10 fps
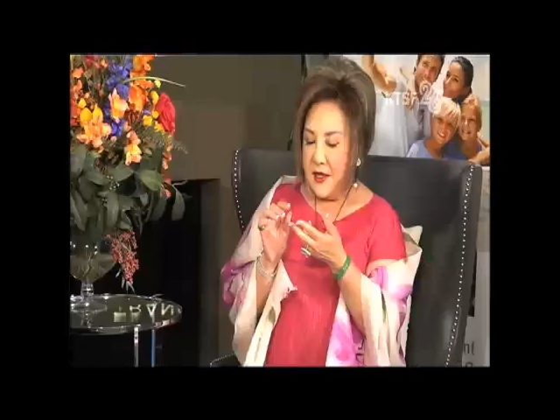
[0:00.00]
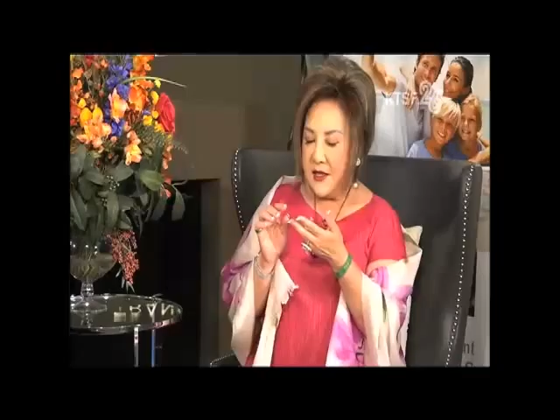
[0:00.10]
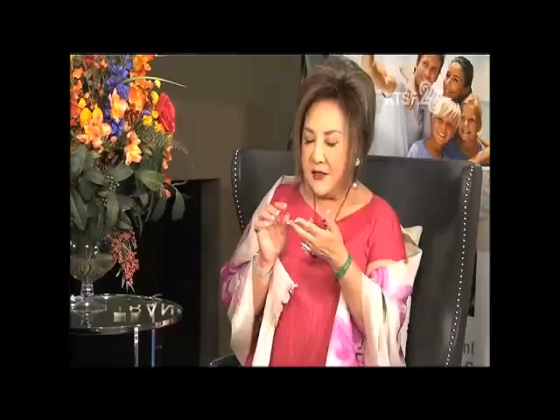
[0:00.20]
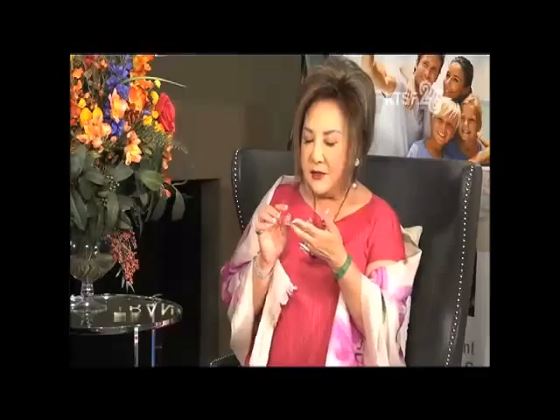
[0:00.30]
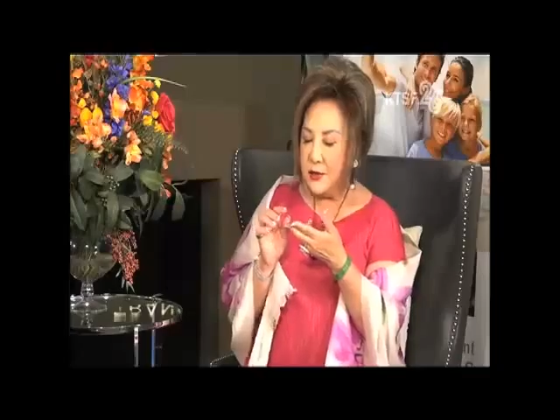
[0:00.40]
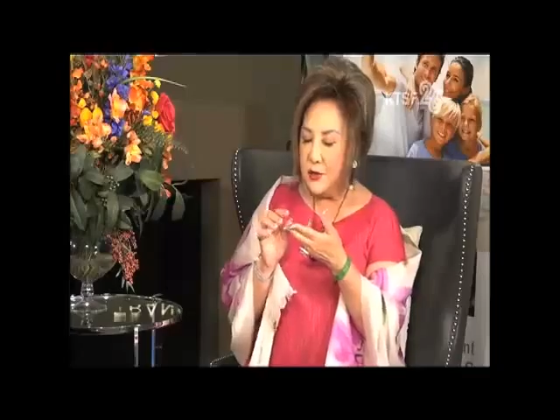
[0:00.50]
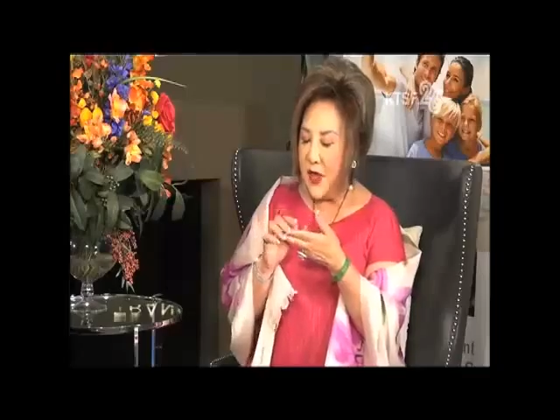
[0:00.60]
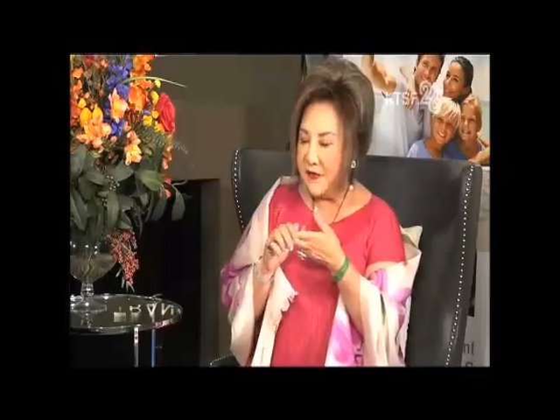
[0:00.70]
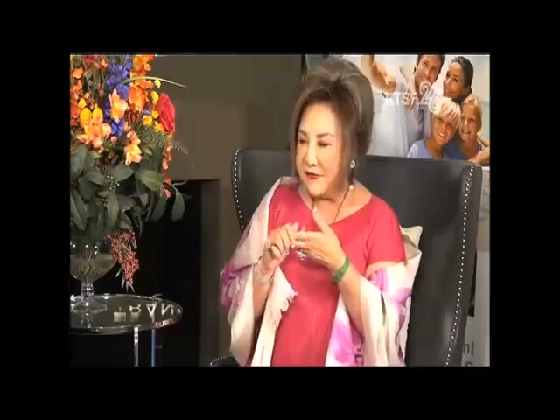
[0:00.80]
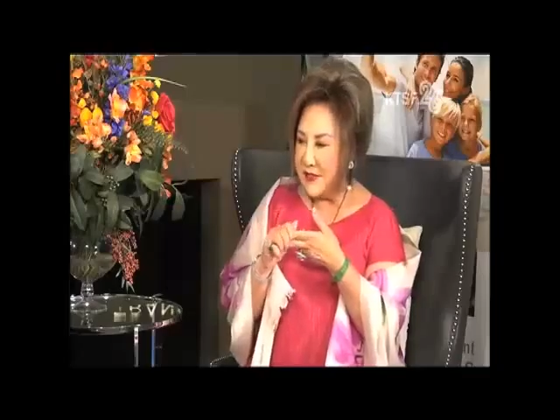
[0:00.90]
And you
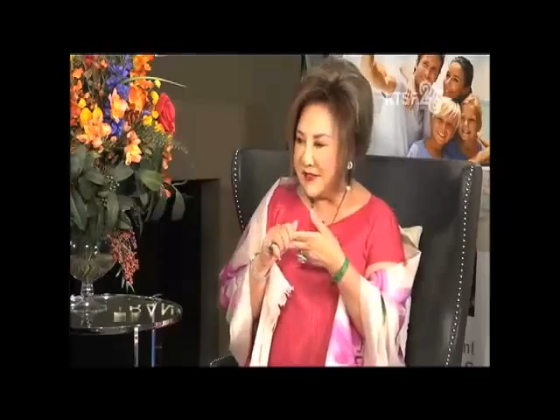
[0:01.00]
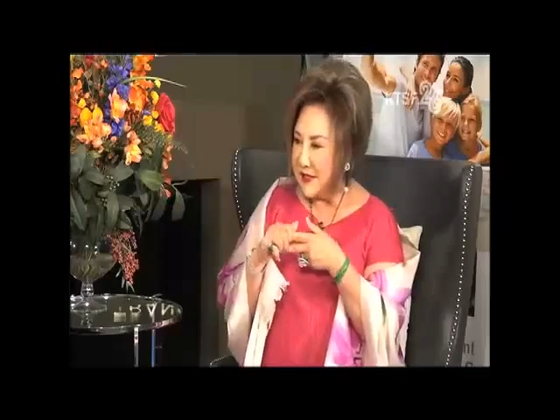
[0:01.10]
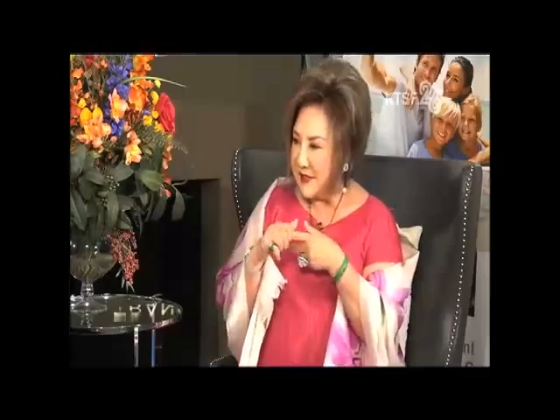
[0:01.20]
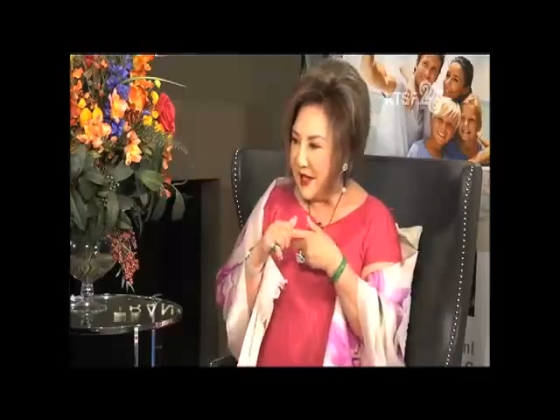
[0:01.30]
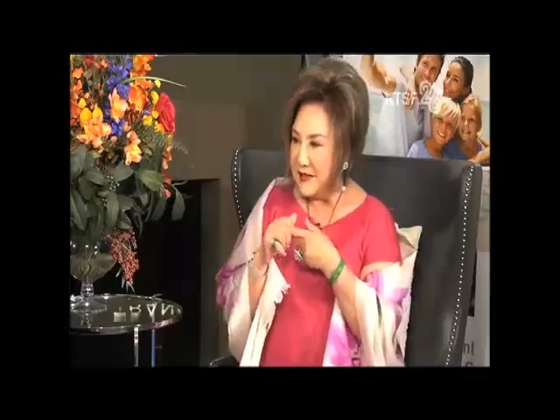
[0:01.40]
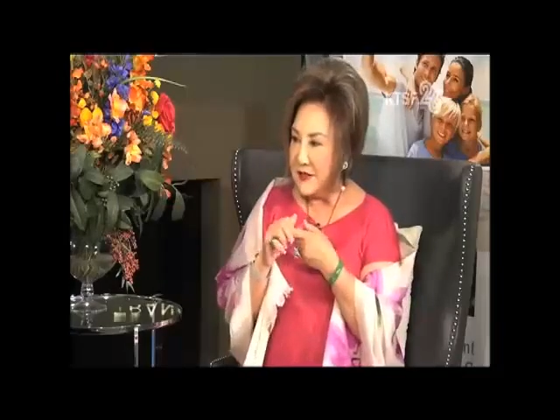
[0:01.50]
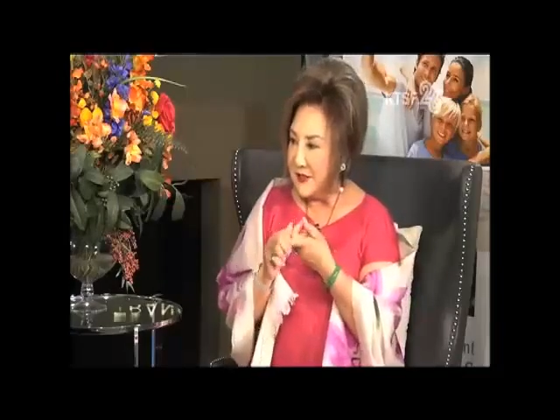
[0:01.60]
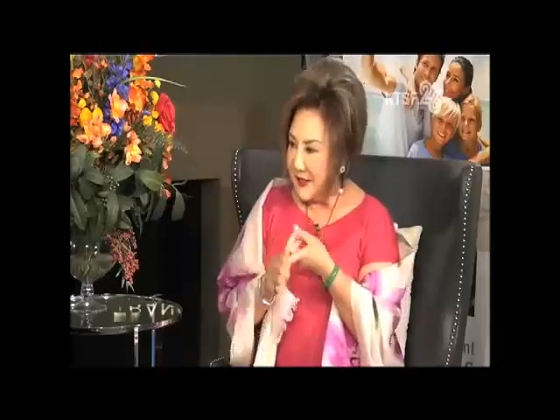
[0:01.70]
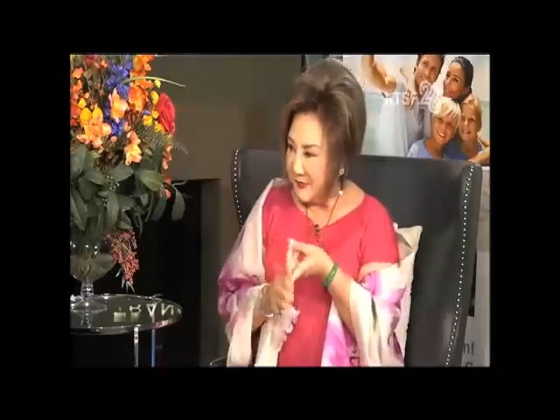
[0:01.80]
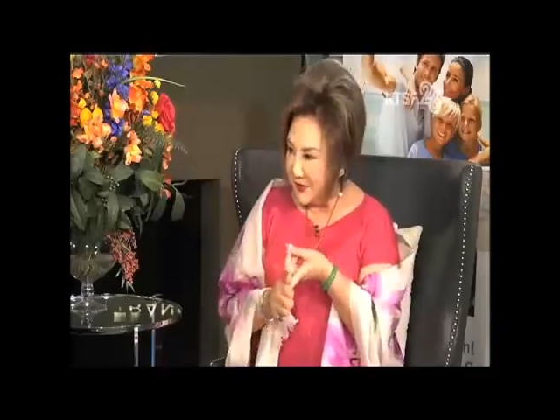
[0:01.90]
emphasize on the
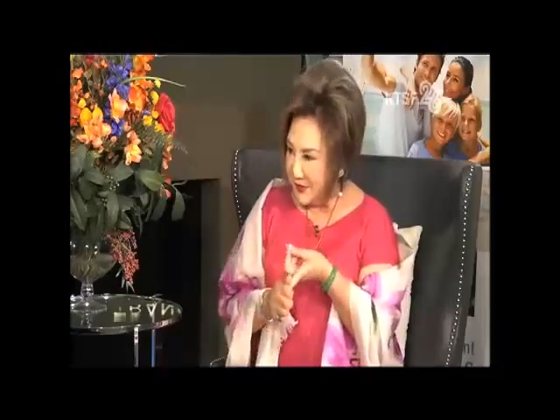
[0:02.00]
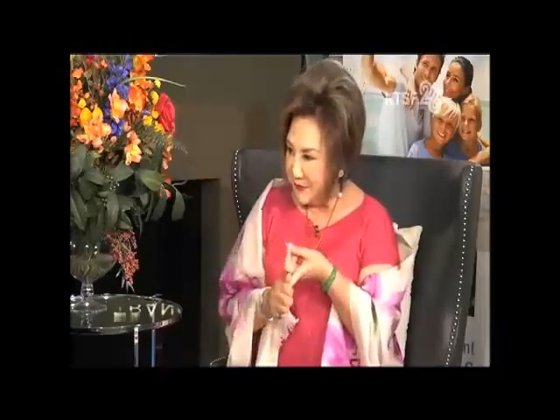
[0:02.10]
safety